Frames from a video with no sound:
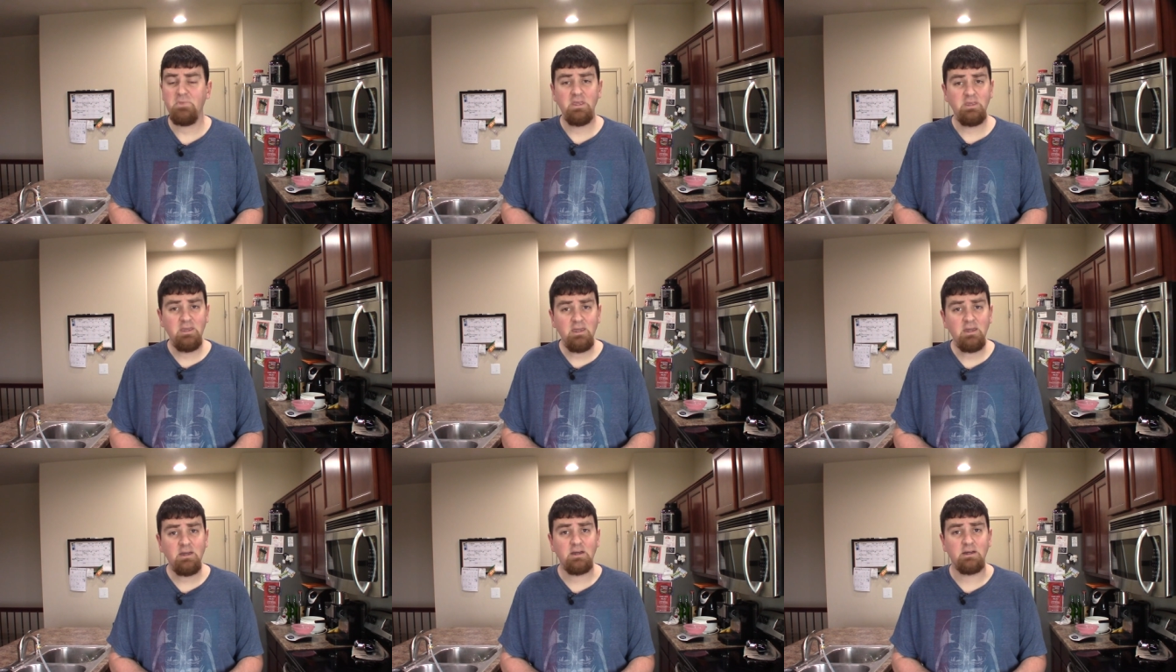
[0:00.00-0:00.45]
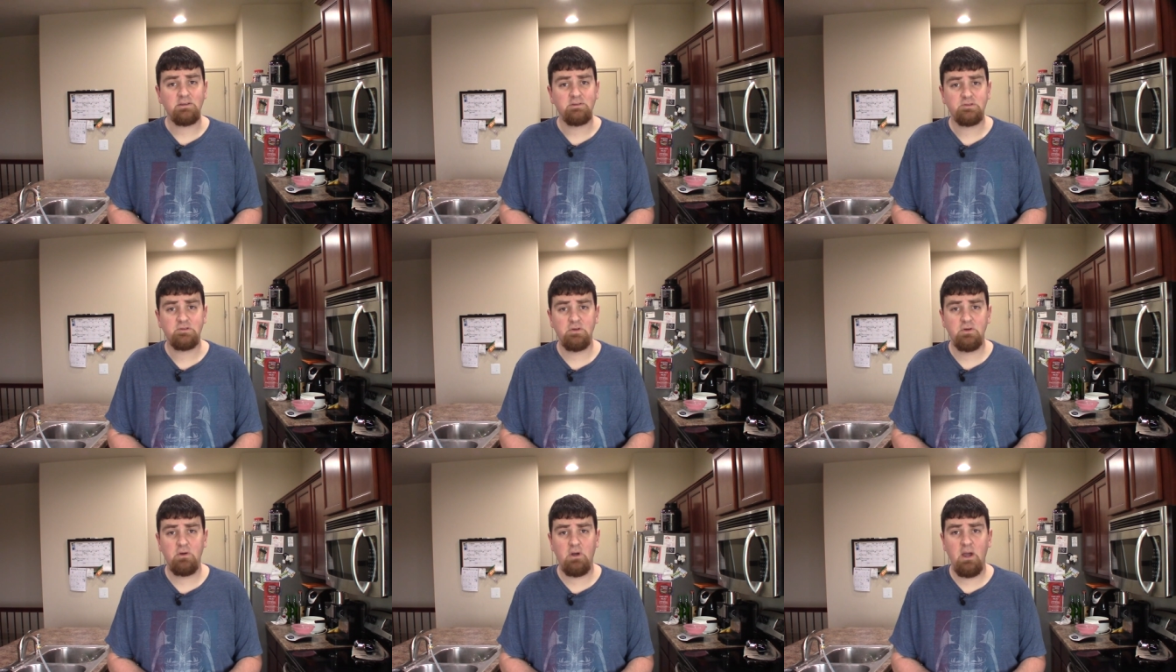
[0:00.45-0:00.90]
yeah,
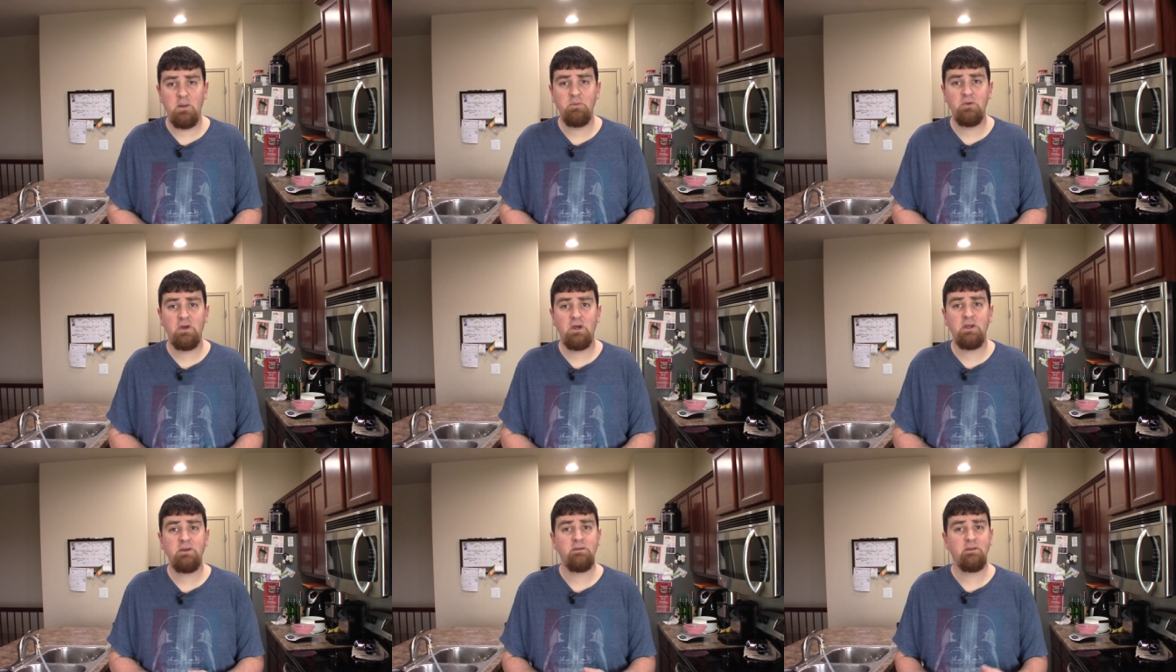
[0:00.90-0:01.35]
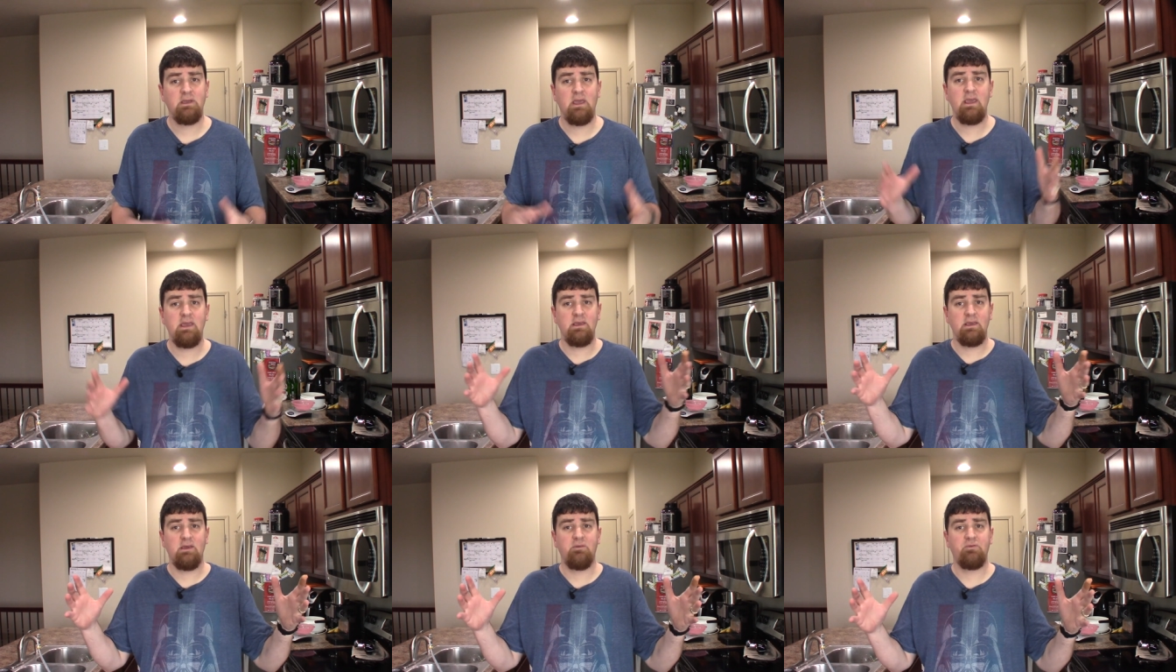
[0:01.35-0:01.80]
so I'm done.
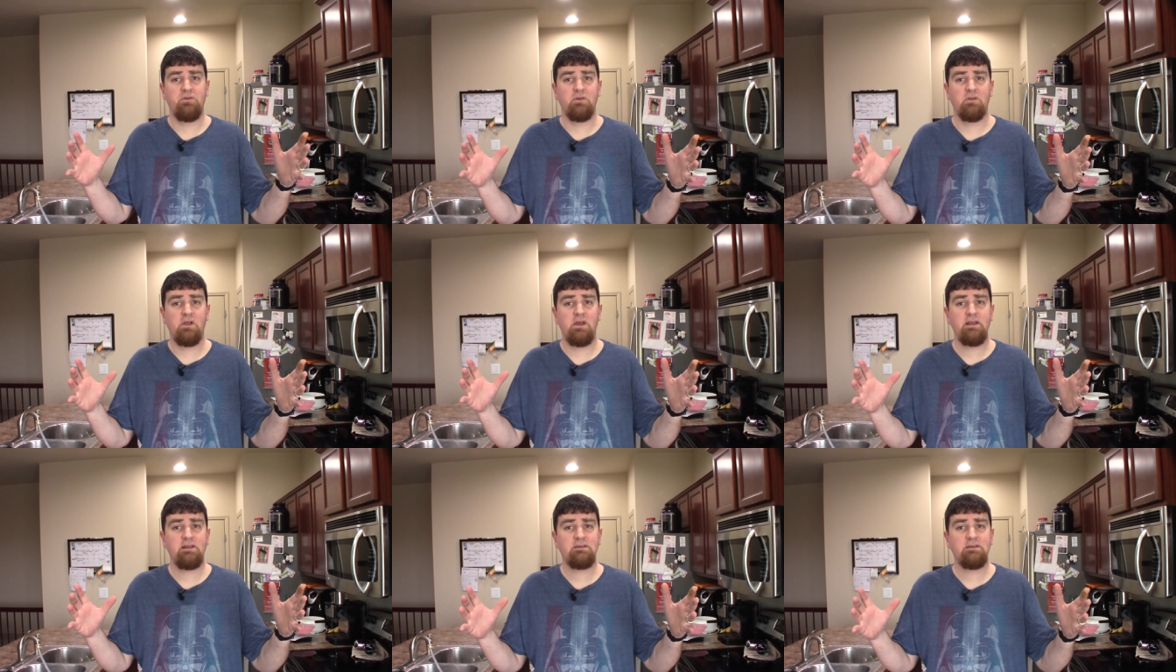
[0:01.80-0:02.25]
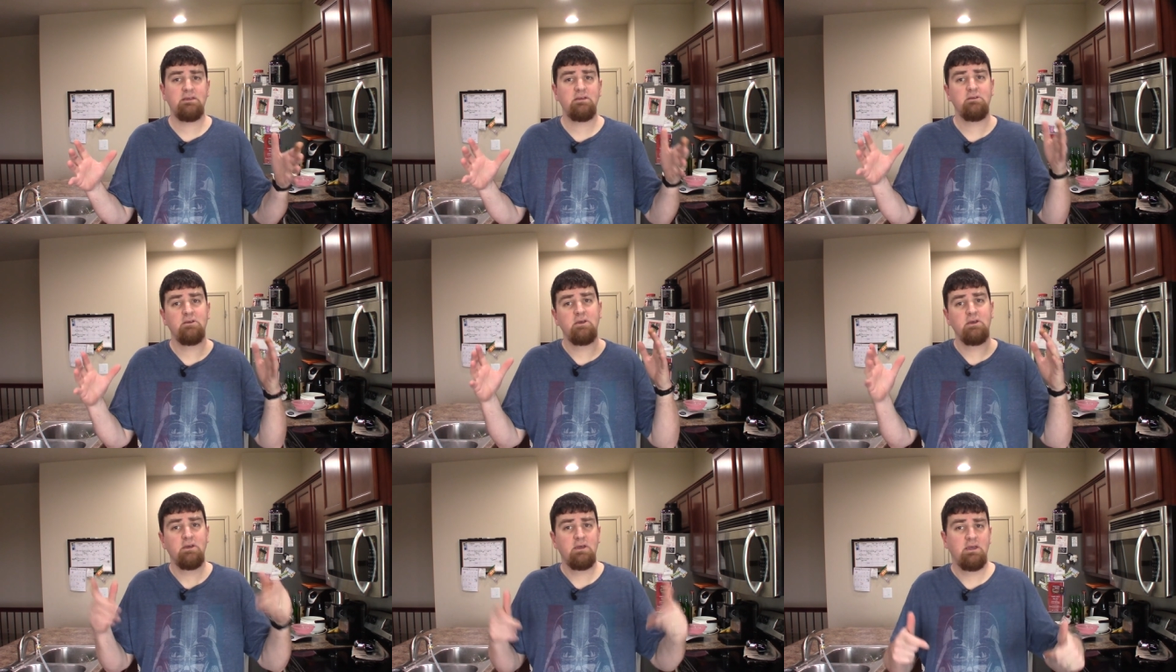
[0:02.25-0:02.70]
Hey, if you liked
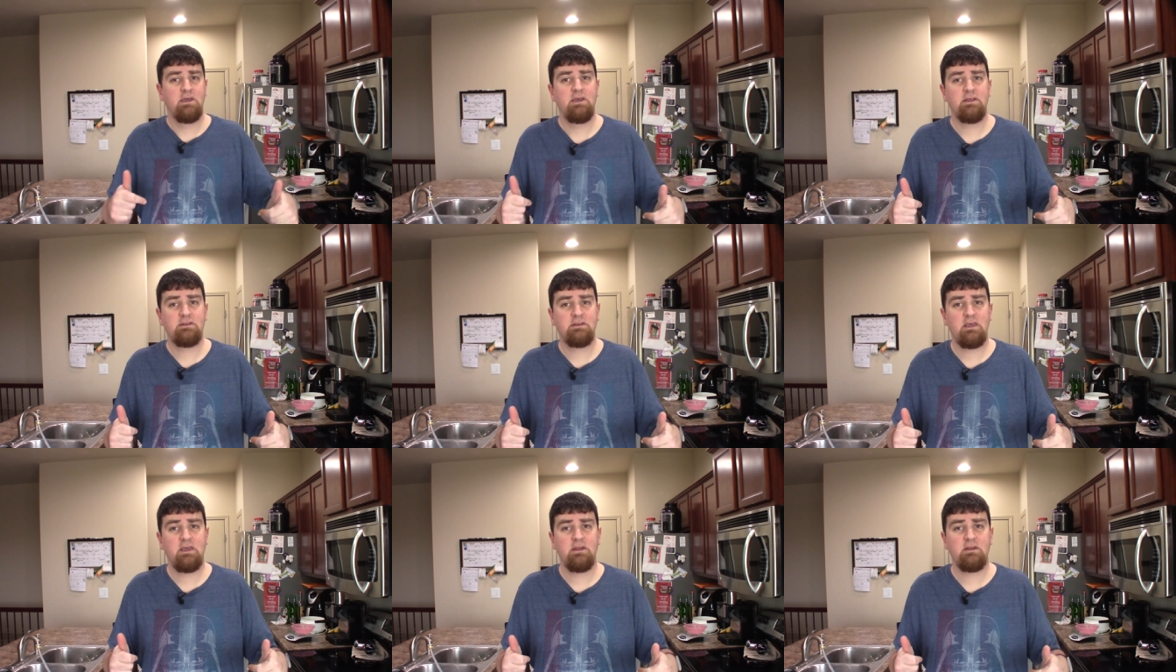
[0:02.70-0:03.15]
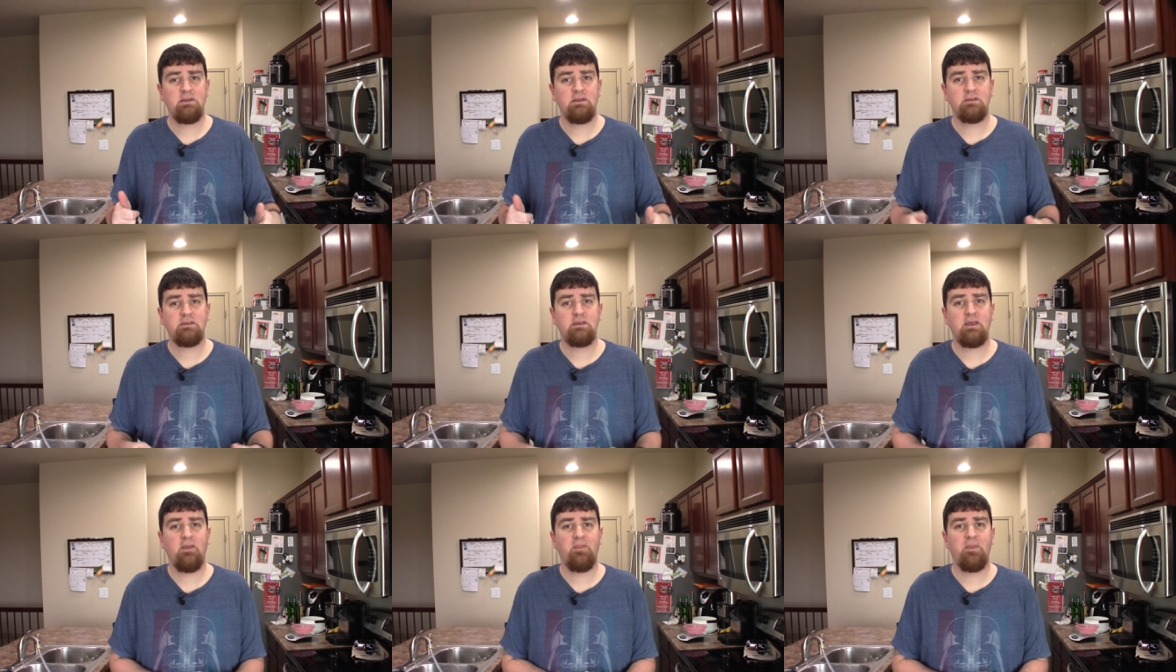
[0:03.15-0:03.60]
it, hit that
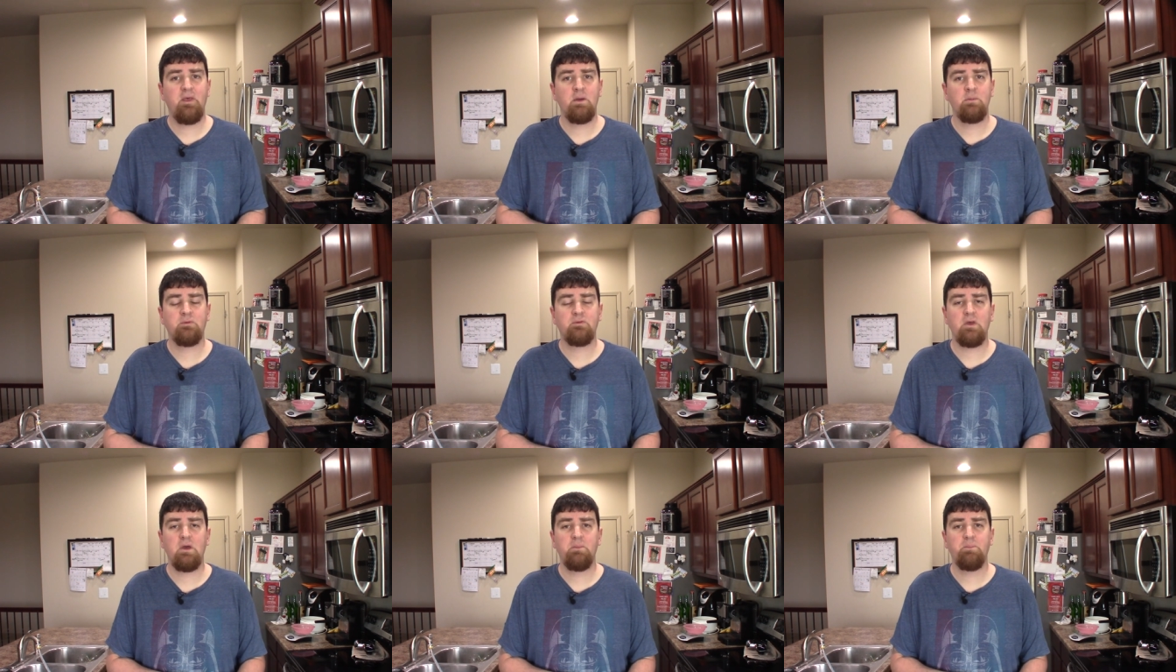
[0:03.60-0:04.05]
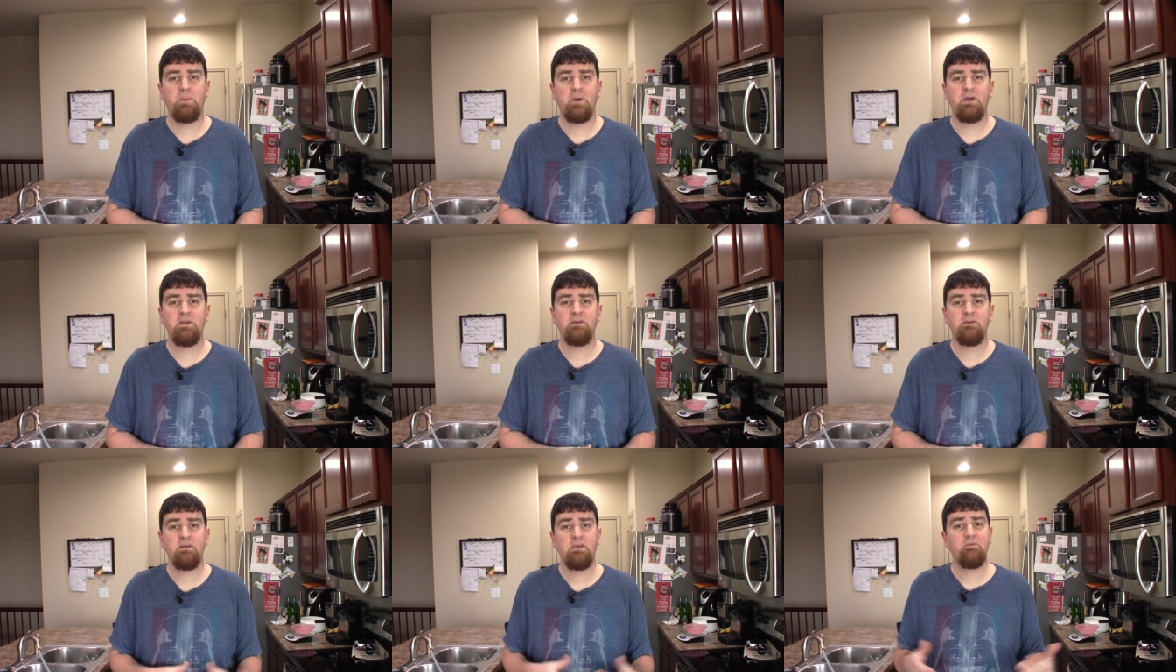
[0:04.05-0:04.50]
hit that thumbs up
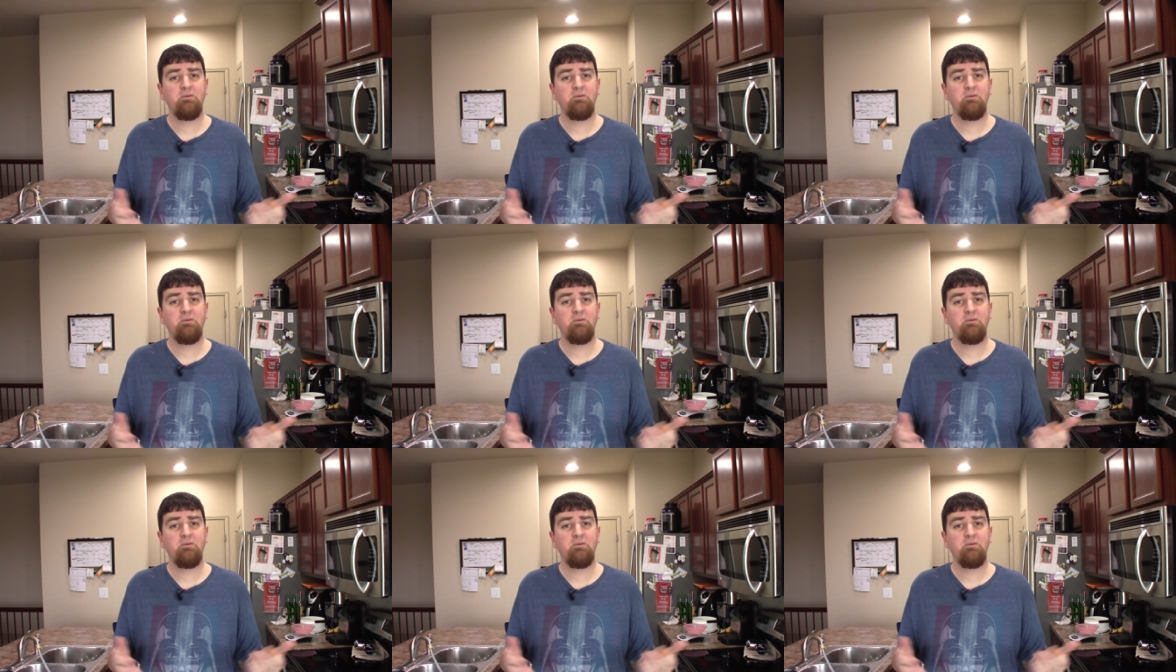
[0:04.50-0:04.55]
button.